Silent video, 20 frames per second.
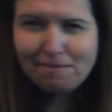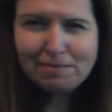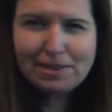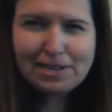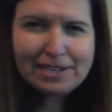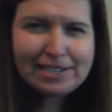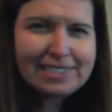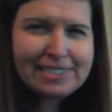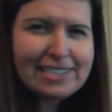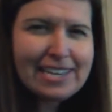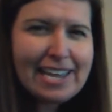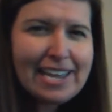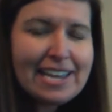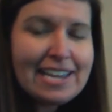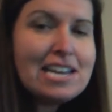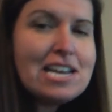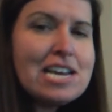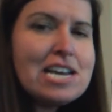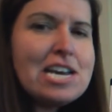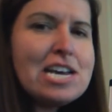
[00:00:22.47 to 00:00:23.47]
I'm going to
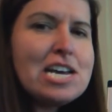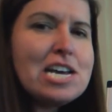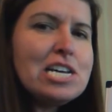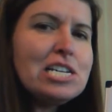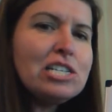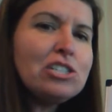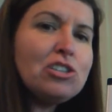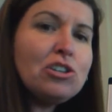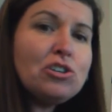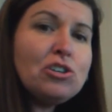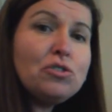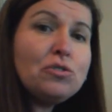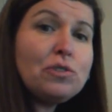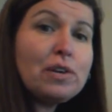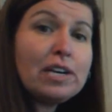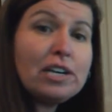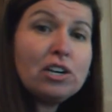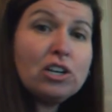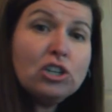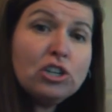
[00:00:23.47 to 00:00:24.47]
say. So you
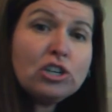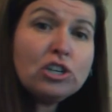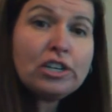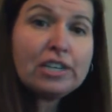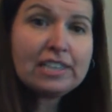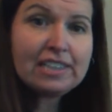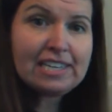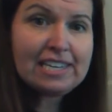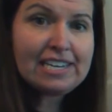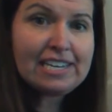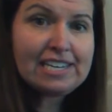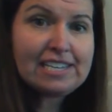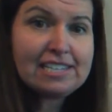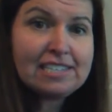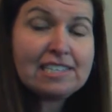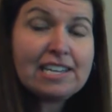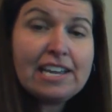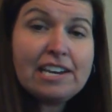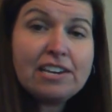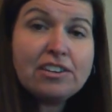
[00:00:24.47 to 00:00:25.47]
can look at
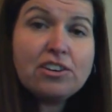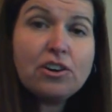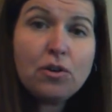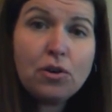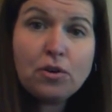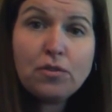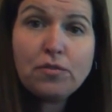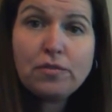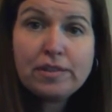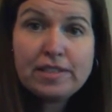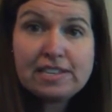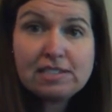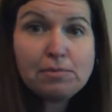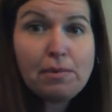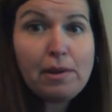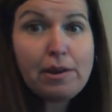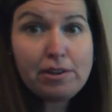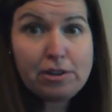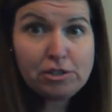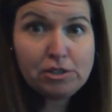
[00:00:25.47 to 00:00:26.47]
these and go over these
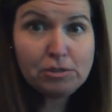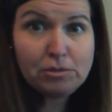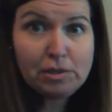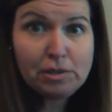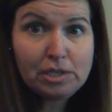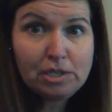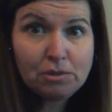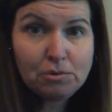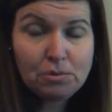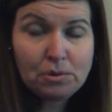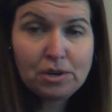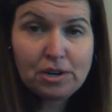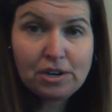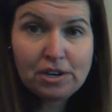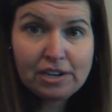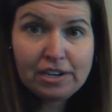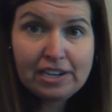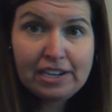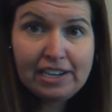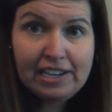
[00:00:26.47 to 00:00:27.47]
while you're doing your
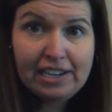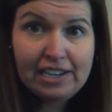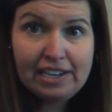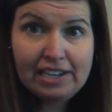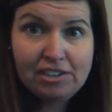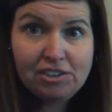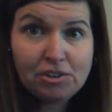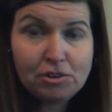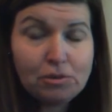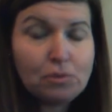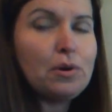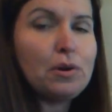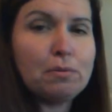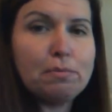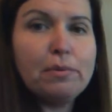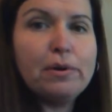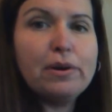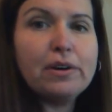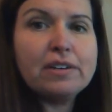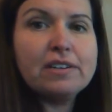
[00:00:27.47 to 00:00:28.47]
work in your
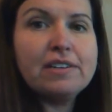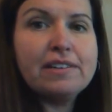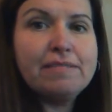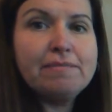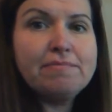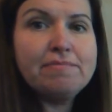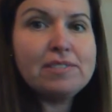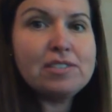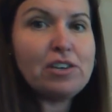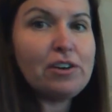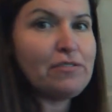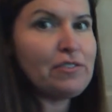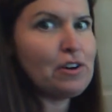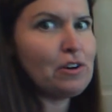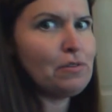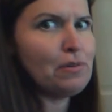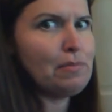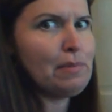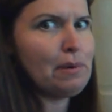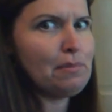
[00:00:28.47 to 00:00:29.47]
workbook. So if you
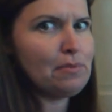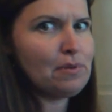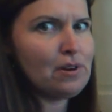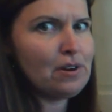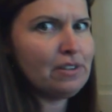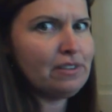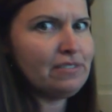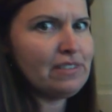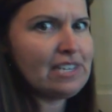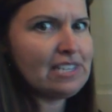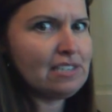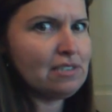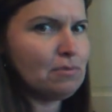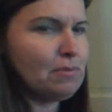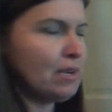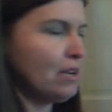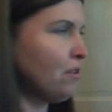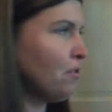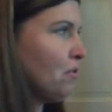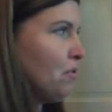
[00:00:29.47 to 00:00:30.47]
don't remember all of these as
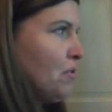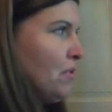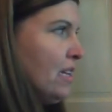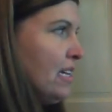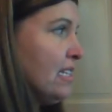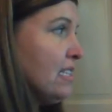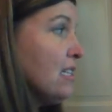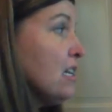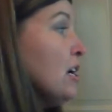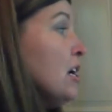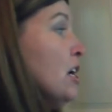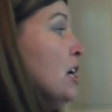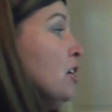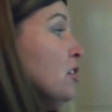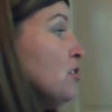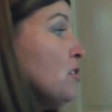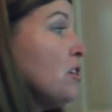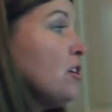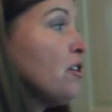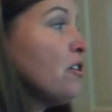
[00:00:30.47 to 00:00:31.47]
we go through these.
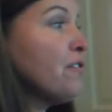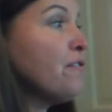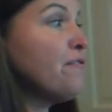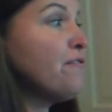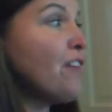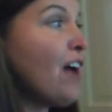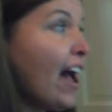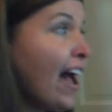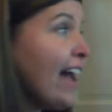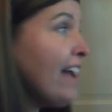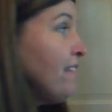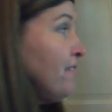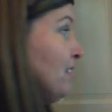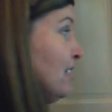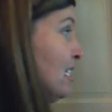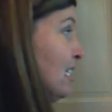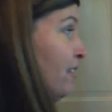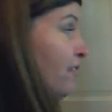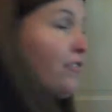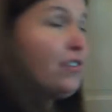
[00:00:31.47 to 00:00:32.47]
So there are
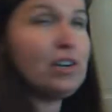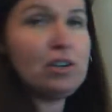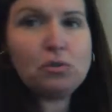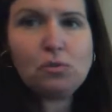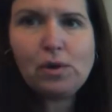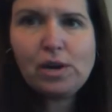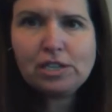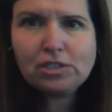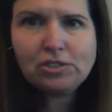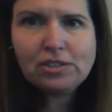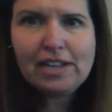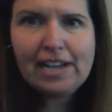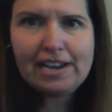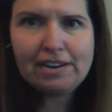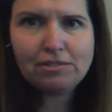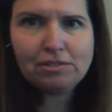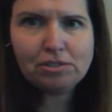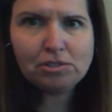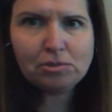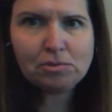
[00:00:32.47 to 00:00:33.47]
5 different
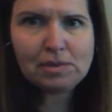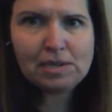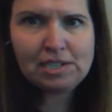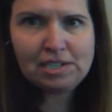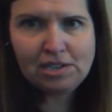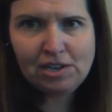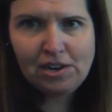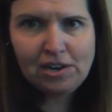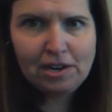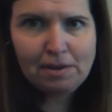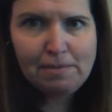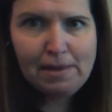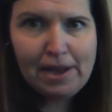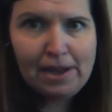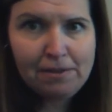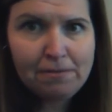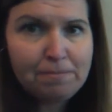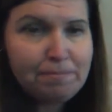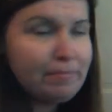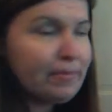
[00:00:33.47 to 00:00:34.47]
quadrilaterals we're going to talk
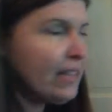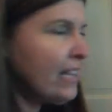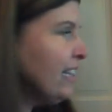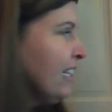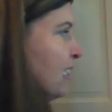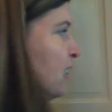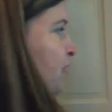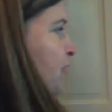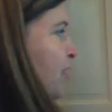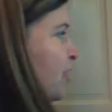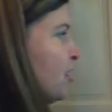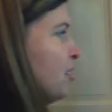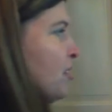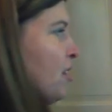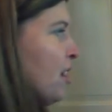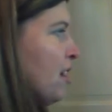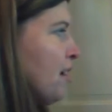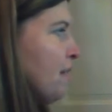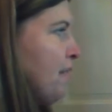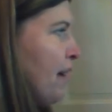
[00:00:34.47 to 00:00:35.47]
about. Let's first
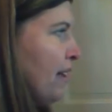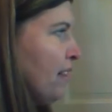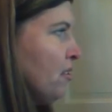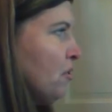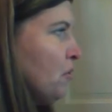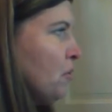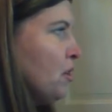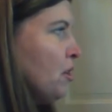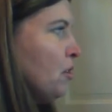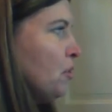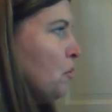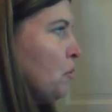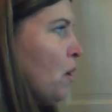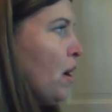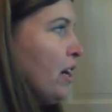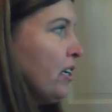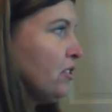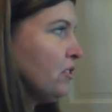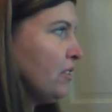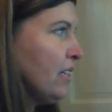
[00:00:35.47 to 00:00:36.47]
talk about the word
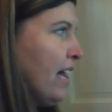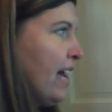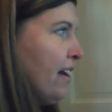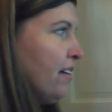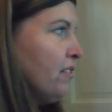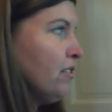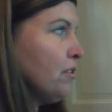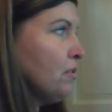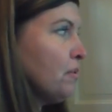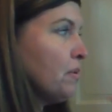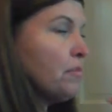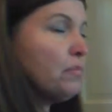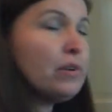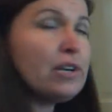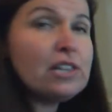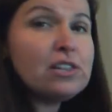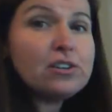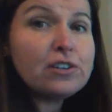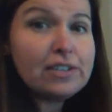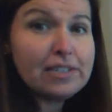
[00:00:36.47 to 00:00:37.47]
quadrilateral. When
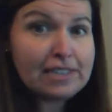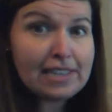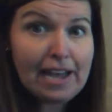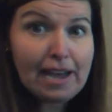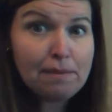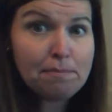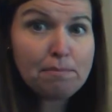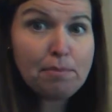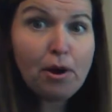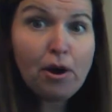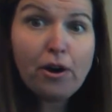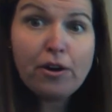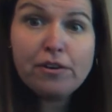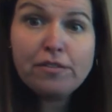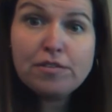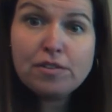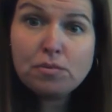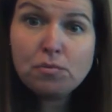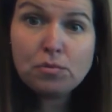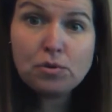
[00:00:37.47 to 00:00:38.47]
we look at that, part
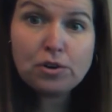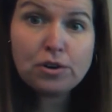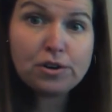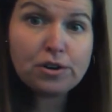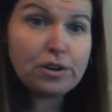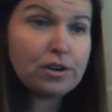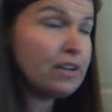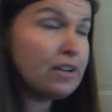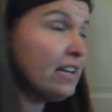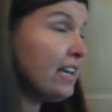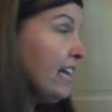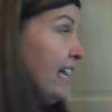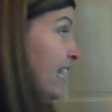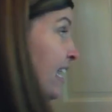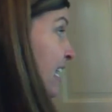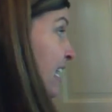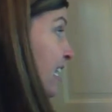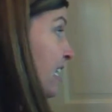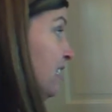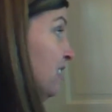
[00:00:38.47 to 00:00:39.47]
of the word
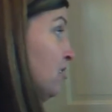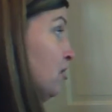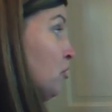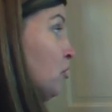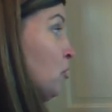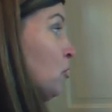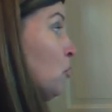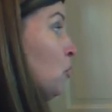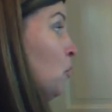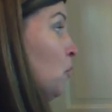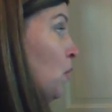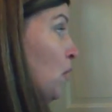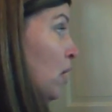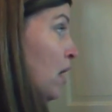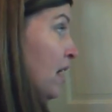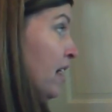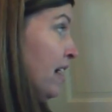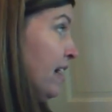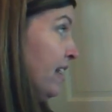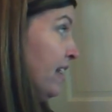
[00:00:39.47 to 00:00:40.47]
is
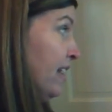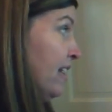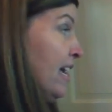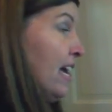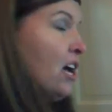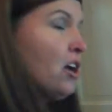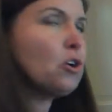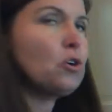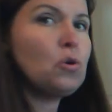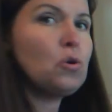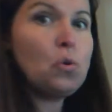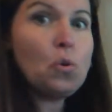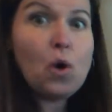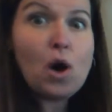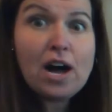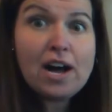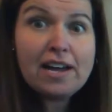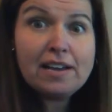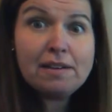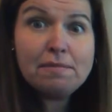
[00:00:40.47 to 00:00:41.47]
quad.
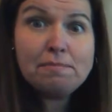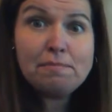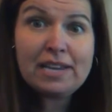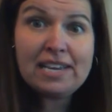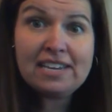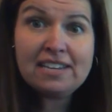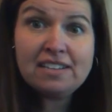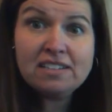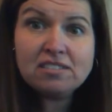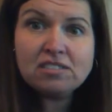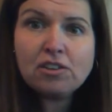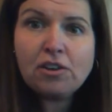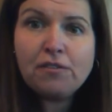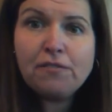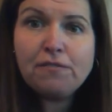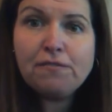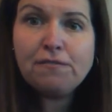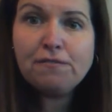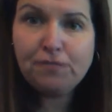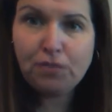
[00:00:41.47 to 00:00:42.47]
Quad
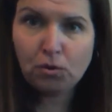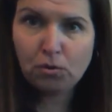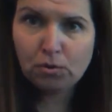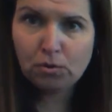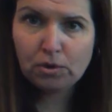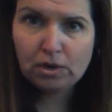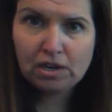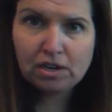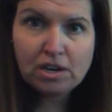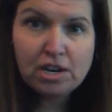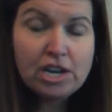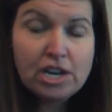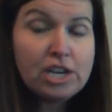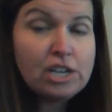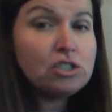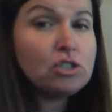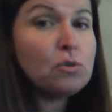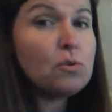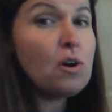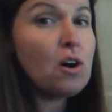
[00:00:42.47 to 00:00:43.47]
means 4.
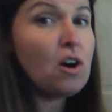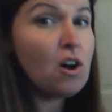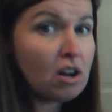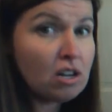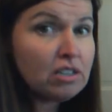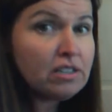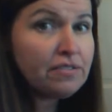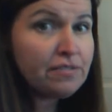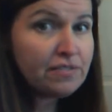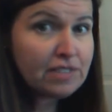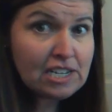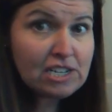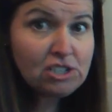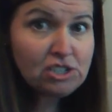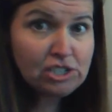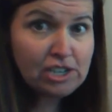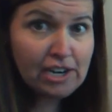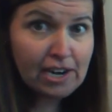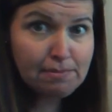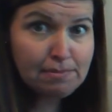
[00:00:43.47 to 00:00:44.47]
So all of these
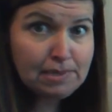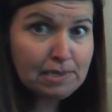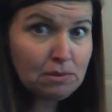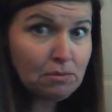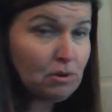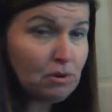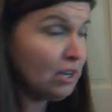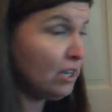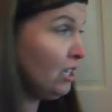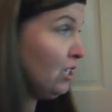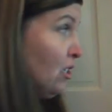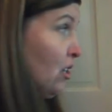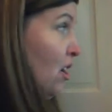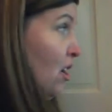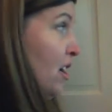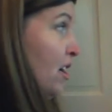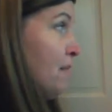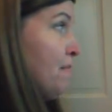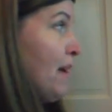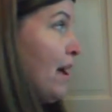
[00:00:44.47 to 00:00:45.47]
shapes that we're going to
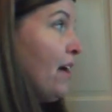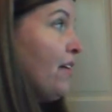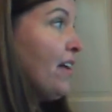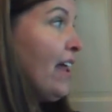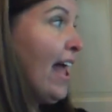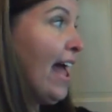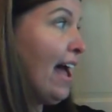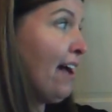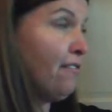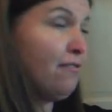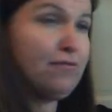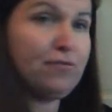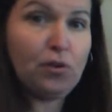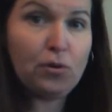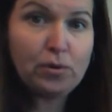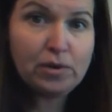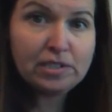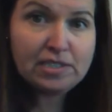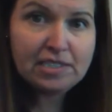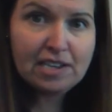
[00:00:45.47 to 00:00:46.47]
talk about have
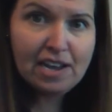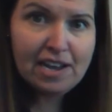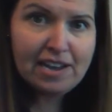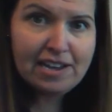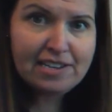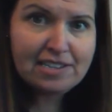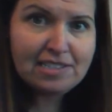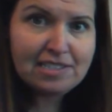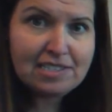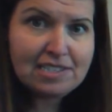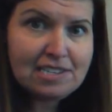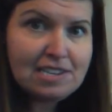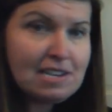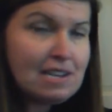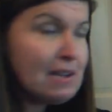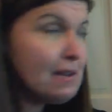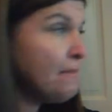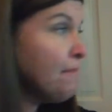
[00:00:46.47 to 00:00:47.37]
4 sides,